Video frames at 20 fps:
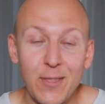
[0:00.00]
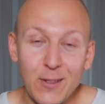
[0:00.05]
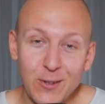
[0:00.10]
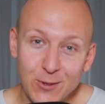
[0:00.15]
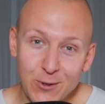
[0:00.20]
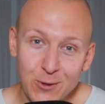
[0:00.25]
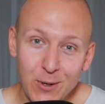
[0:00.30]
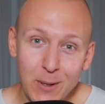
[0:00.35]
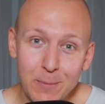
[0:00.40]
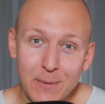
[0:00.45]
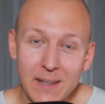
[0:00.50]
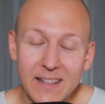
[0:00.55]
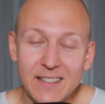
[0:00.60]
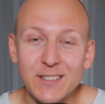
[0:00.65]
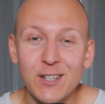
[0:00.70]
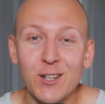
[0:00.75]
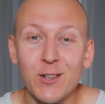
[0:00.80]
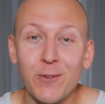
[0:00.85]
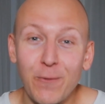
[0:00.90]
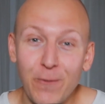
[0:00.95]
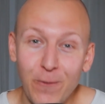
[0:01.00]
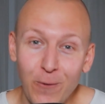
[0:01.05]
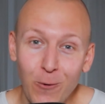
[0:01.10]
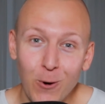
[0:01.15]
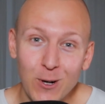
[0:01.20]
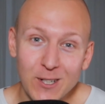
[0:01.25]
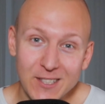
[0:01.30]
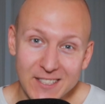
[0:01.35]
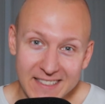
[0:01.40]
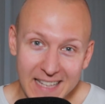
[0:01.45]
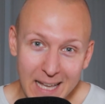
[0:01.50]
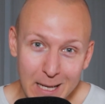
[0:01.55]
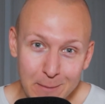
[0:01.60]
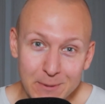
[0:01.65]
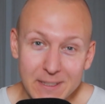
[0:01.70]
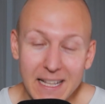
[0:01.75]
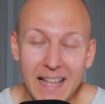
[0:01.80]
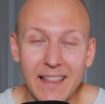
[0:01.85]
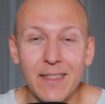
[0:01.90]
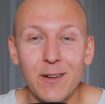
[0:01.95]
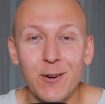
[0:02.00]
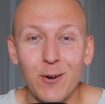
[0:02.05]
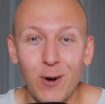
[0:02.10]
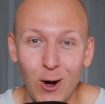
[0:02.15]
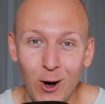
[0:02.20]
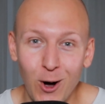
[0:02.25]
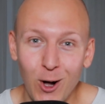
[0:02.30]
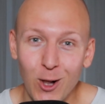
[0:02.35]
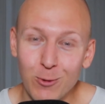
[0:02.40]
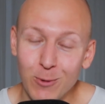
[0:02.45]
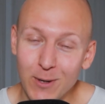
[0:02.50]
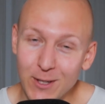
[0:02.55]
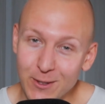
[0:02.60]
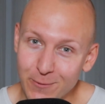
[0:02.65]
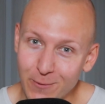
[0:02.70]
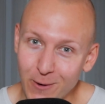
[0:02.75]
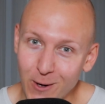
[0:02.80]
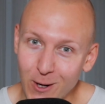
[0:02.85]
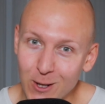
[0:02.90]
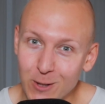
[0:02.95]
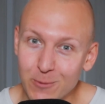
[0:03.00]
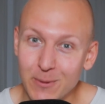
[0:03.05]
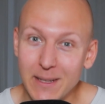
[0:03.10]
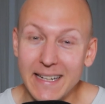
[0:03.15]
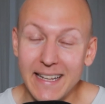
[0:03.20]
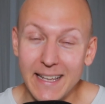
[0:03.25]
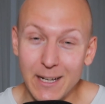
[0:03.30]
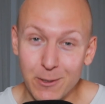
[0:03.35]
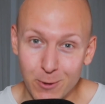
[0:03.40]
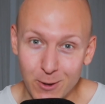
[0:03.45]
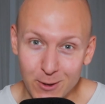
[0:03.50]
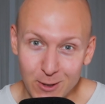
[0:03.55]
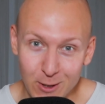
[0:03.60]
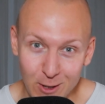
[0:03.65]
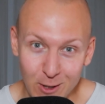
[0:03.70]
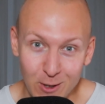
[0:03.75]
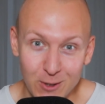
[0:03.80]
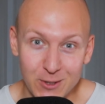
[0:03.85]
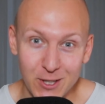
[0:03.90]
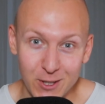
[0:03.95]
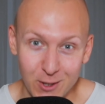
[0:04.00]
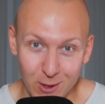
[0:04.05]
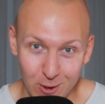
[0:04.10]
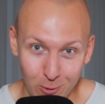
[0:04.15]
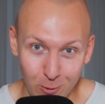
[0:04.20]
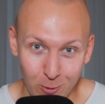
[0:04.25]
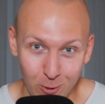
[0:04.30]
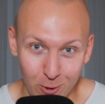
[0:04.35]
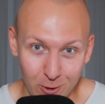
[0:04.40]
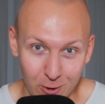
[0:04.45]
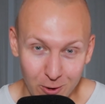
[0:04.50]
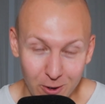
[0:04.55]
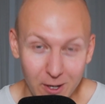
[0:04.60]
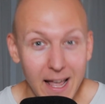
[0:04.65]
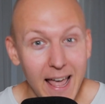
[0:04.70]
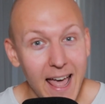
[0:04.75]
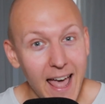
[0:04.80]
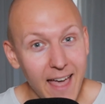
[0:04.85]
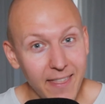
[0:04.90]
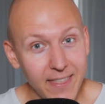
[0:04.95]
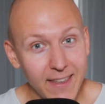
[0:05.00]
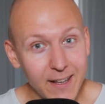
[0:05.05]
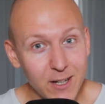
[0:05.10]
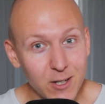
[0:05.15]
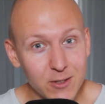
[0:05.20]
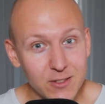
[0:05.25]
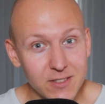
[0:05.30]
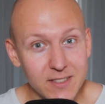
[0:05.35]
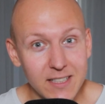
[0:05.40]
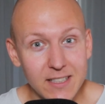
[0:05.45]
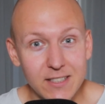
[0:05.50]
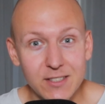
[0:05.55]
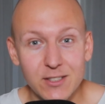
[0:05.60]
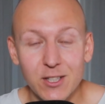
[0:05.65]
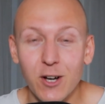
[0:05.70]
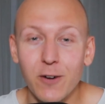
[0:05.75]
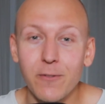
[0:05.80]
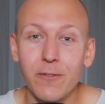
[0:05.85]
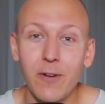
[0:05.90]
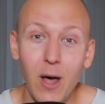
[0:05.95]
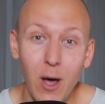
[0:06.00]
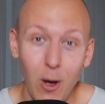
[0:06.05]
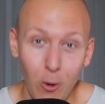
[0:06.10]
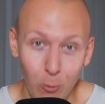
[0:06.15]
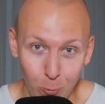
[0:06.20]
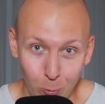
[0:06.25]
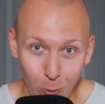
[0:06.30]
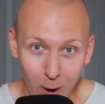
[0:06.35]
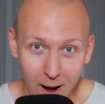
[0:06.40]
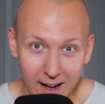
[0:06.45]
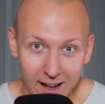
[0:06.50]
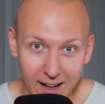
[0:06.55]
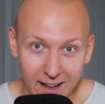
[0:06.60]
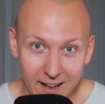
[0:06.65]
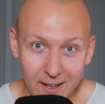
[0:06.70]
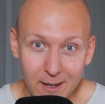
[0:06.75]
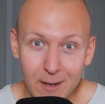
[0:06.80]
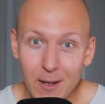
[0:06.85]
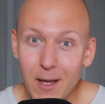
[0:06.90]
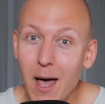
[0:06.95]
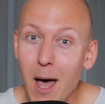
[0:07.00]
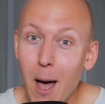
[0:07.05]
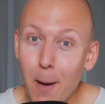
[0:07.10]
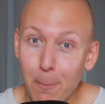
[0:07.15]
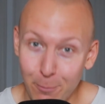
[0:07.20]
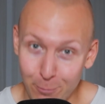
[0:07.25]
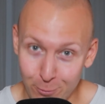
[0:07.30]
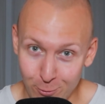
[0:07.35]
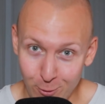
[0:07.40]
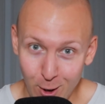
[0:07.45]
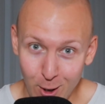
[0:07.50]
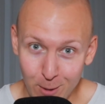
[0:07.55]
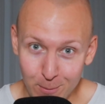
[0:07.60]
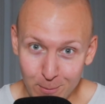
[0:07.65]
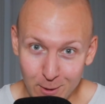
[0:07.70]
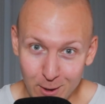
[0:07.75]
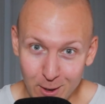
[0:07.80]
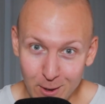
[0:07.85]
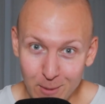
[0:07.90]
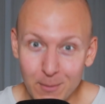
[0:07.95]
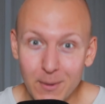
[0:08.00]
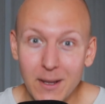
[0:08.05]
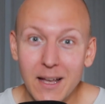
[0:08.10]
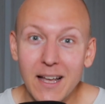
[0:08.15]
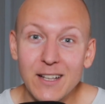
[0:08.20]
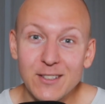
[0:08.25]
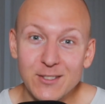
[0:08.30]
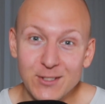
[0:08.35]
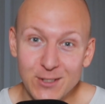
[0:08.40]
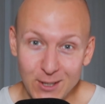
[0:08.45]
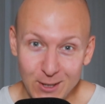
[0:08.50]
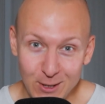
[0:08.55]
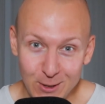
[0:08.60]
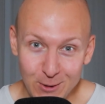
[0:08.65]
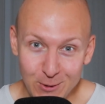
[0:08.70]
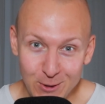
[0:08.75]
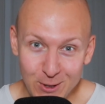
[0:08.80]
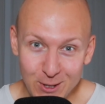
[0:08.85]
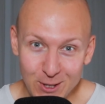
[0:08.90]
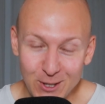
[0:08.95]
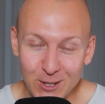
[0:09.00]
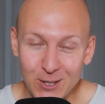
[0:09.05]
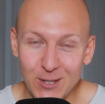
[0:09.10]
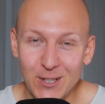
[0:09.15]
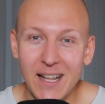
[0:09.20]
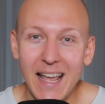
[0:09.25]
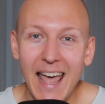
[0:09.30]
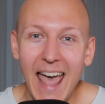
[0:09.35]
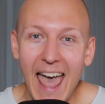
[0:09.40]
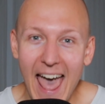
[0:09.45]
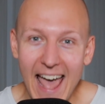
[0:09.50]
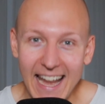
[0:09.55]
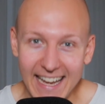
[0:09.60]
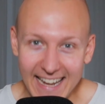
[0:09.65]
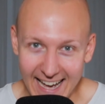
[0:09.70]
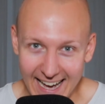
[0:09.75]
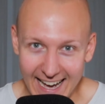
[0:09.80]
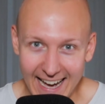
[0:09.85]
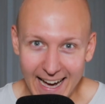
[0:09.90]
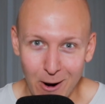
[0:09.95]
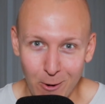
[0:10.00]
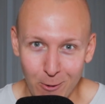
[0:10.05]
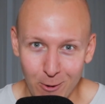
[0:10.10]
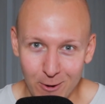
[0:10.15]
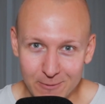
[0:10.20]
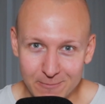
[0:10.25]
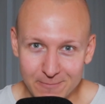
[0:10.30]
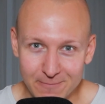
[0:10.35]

The script has got 4 steps and they're always followed in a chronological order. And they consist of why, problem, solution, and how.